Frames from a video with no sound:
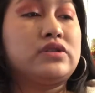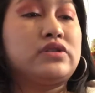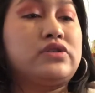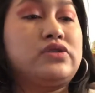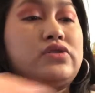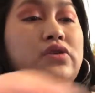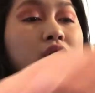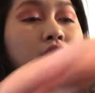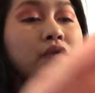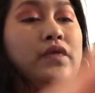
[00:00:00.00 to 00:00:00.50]

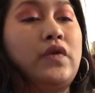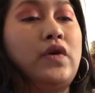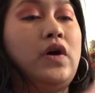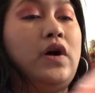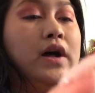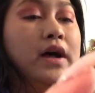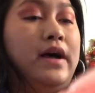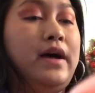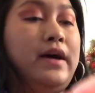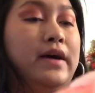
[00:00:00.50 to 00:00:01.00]
So overall,
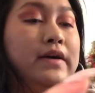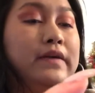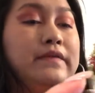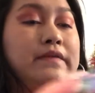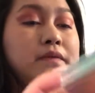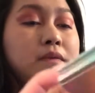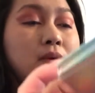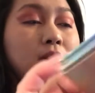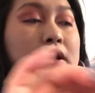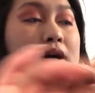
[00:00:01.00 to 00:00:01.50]
I have
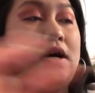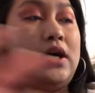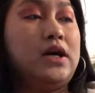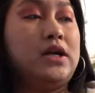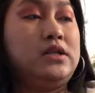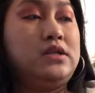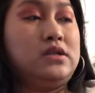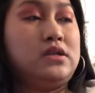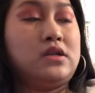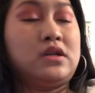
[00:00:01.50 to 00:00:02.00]

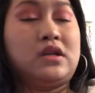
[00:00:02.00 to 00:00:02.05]
1,